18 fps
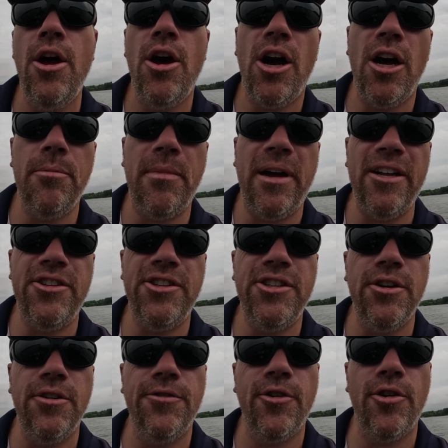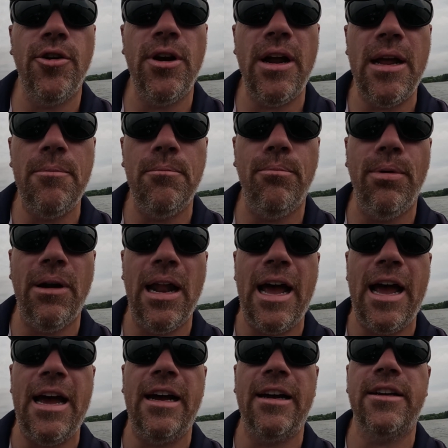on my silver and
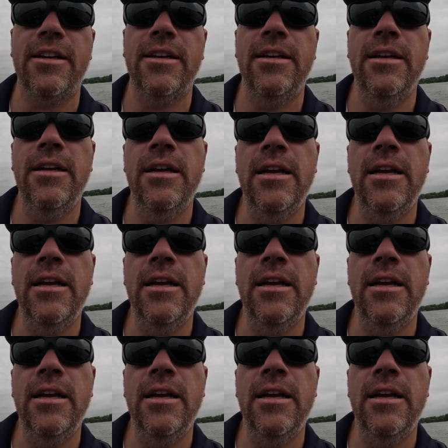black